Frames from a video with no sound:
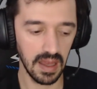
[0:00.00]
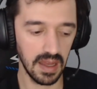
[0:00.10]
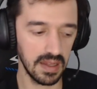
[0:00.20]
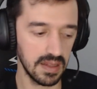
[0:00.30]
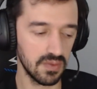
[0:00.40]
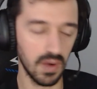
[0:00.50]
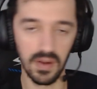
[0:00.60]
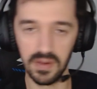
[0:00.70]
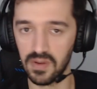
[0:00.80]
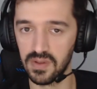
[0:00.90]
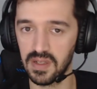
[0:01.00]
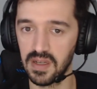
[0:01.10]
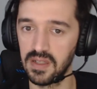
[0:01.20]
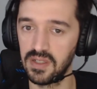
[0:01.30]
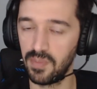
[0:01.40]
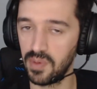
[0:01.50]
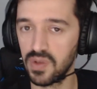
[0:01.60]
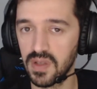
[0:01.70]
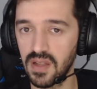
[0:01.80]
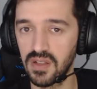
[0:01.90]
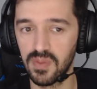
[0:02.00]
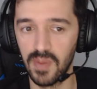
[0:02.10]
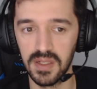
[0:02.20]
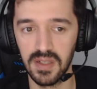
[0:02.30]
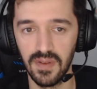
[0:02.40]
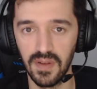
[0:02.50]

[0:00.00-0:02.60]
And while those GPUs that I just mentioned,